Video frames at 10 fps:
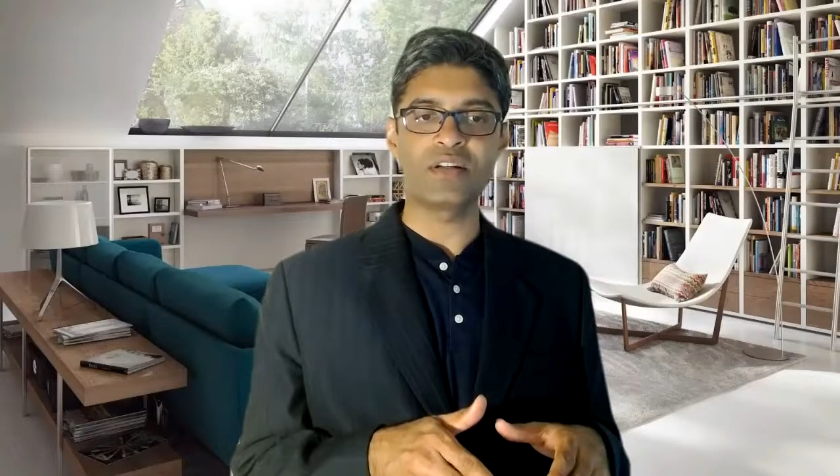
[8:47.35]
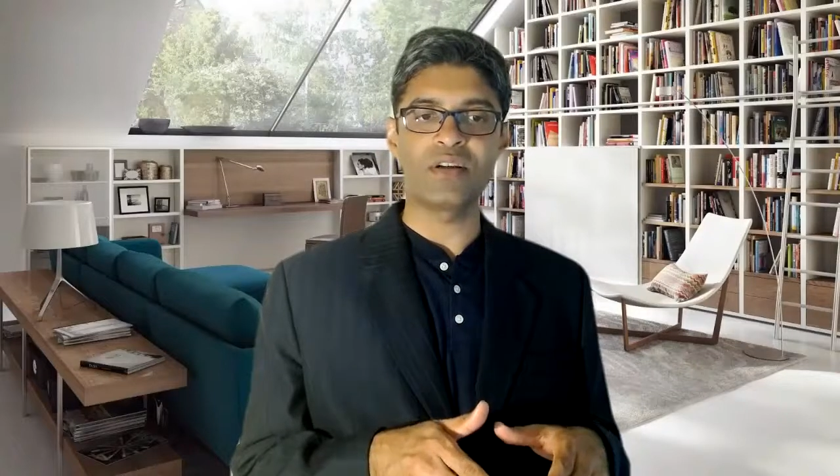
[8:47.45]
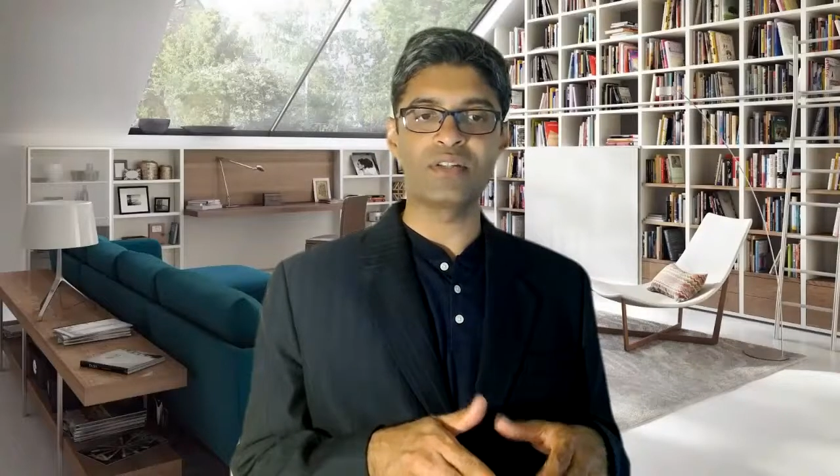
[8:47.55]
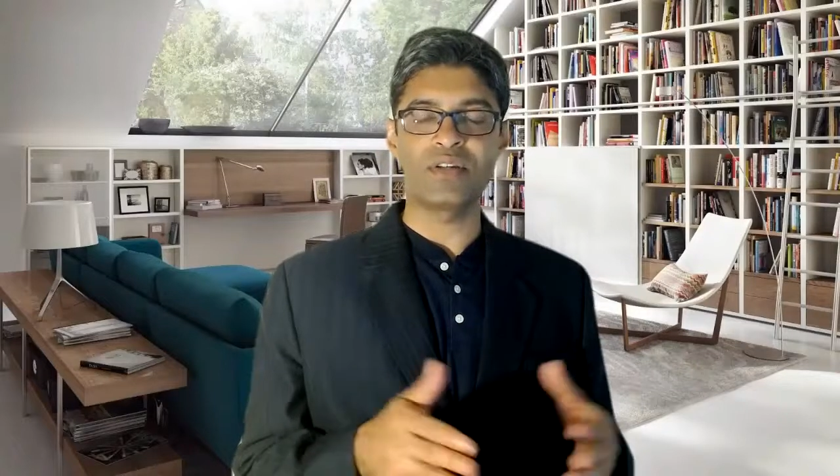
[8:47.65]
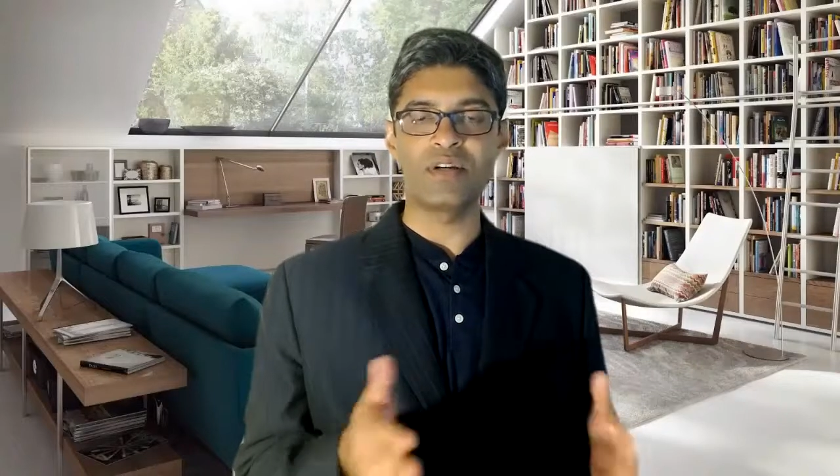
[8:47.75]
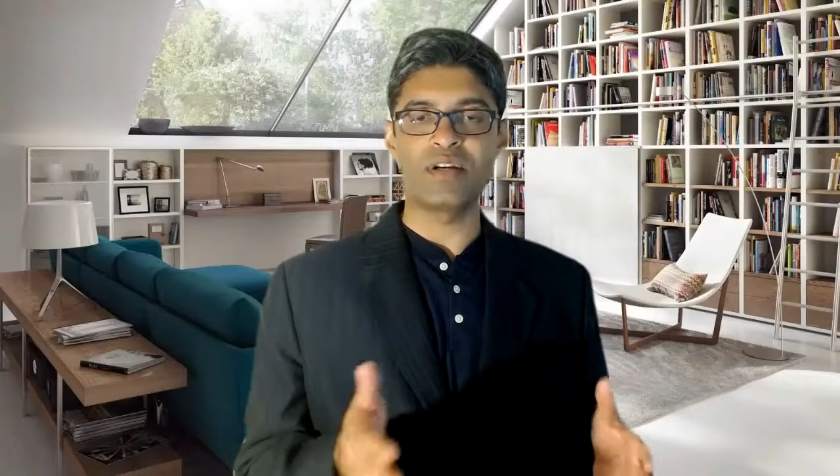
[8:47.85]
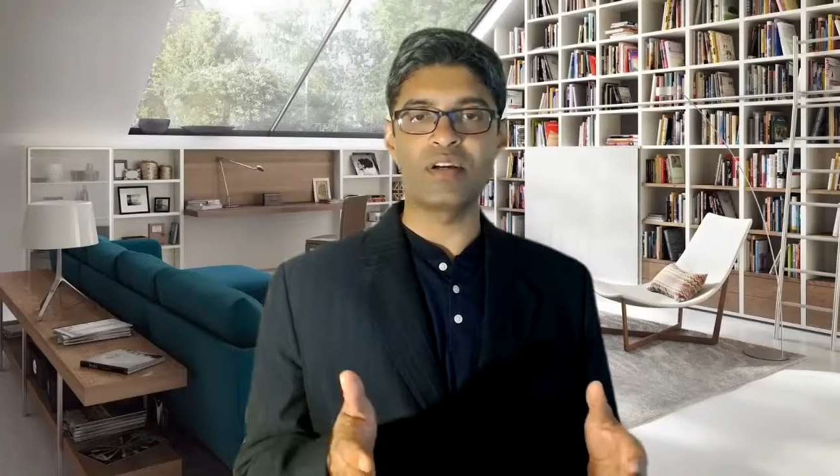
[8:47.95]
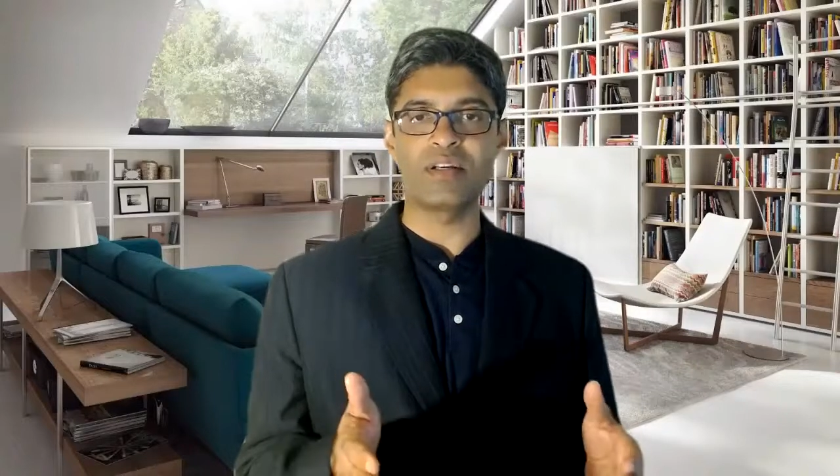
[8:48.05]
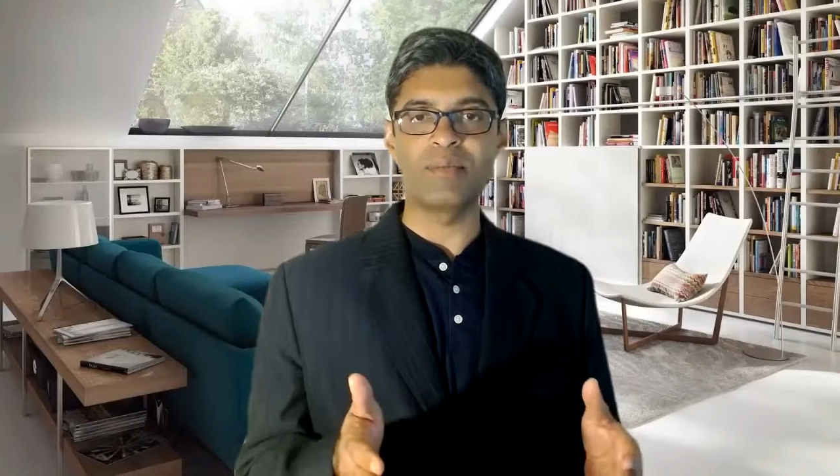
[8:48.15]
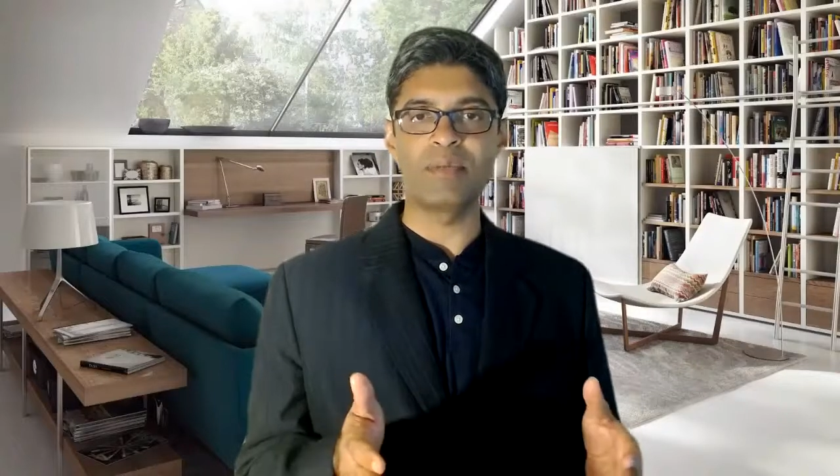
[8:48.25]
clause or a
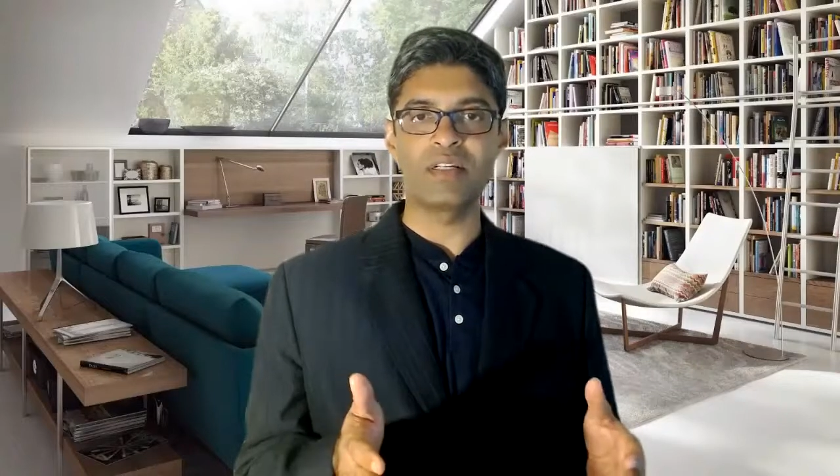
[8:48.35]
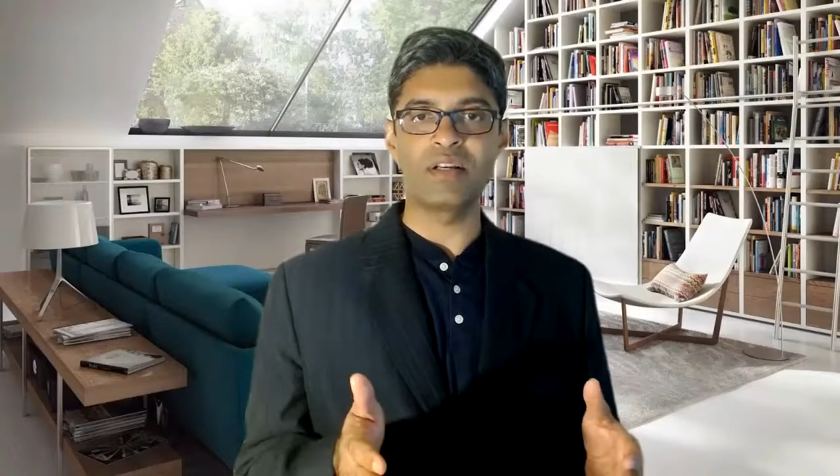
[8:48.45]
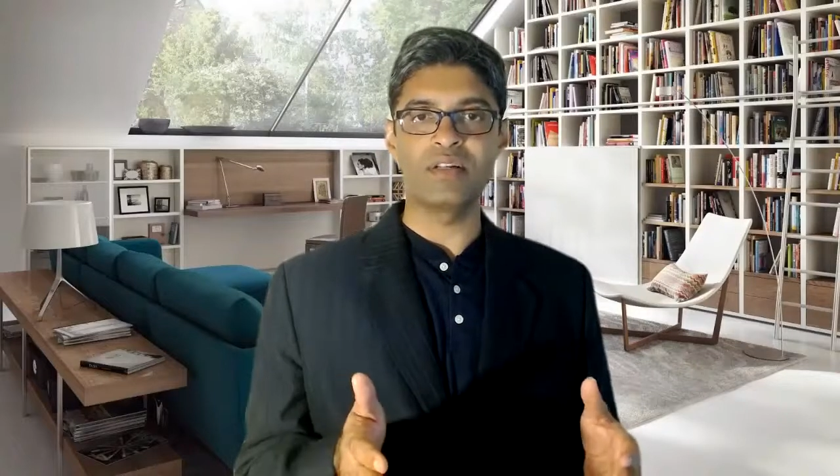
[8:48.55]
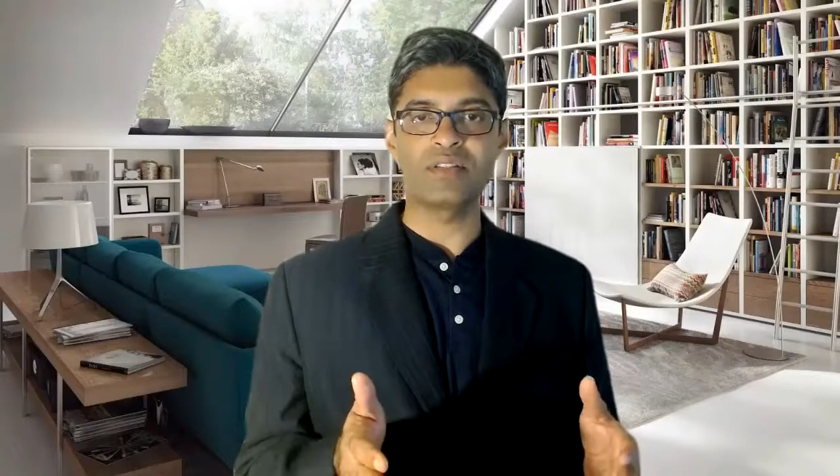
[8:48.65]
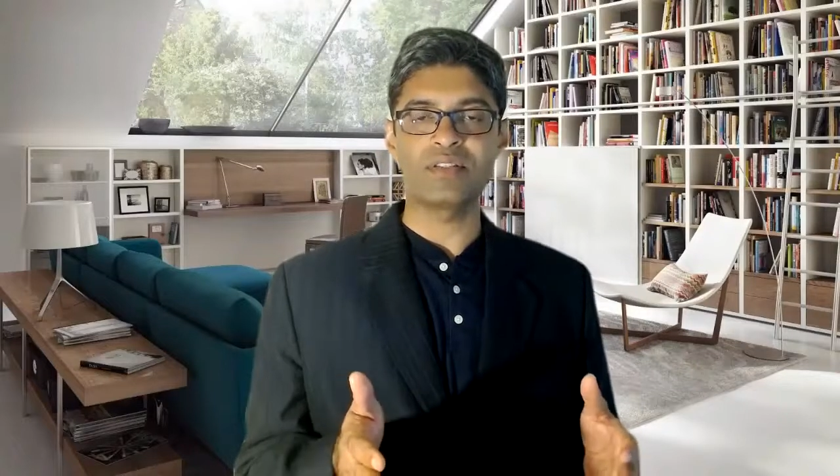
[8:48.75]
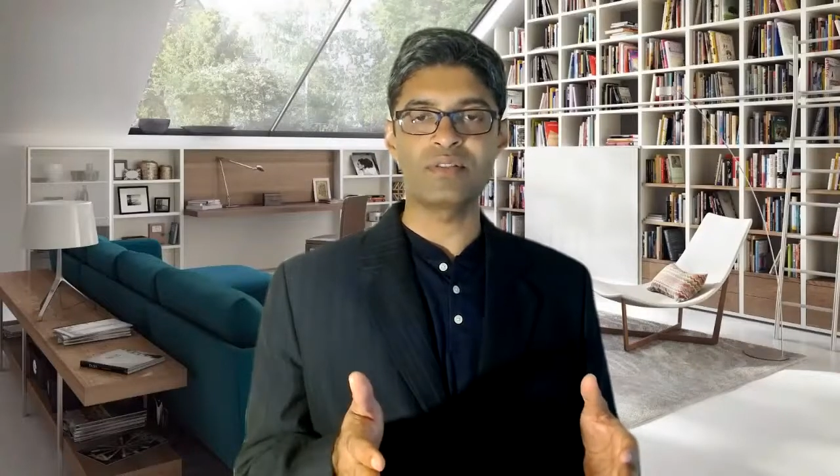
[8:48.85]
non-compete clause.